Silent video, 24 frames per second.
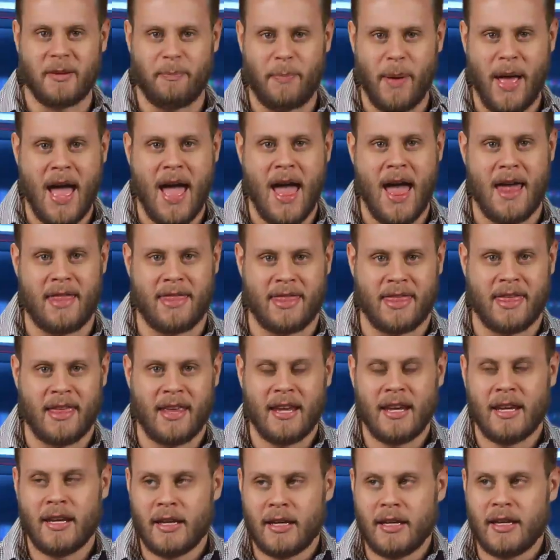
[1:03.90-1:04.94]
a
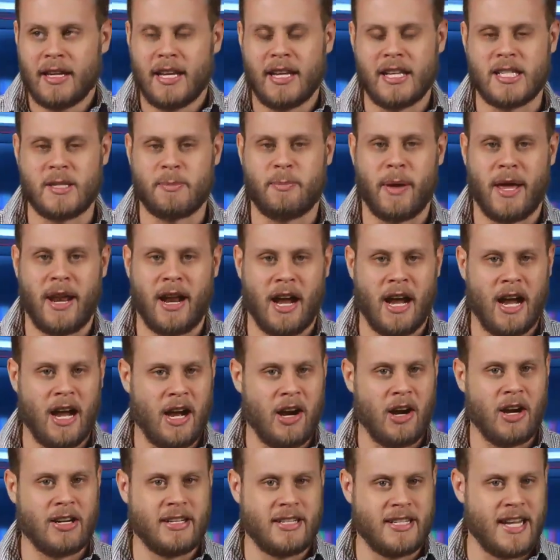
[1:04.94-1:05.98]
bath. It's been a
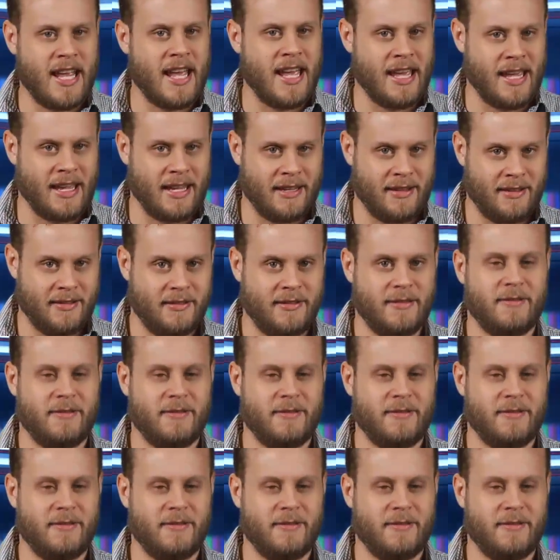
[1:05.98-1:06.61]
hard day.